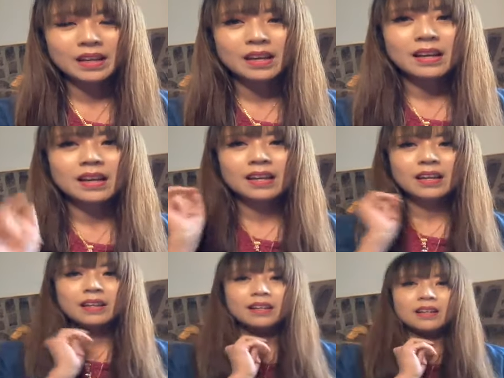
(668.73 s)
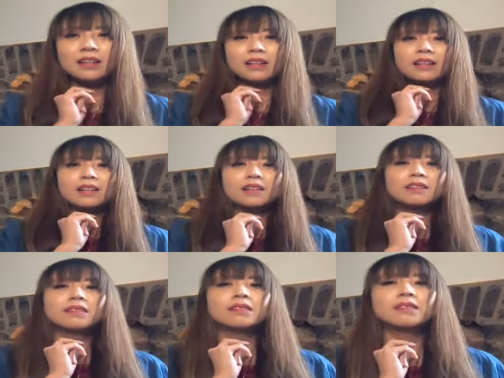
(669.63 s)

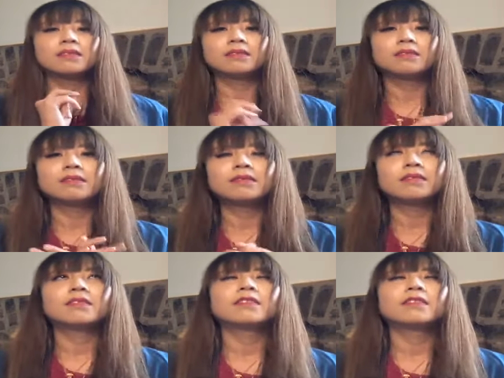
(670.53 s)
(silence)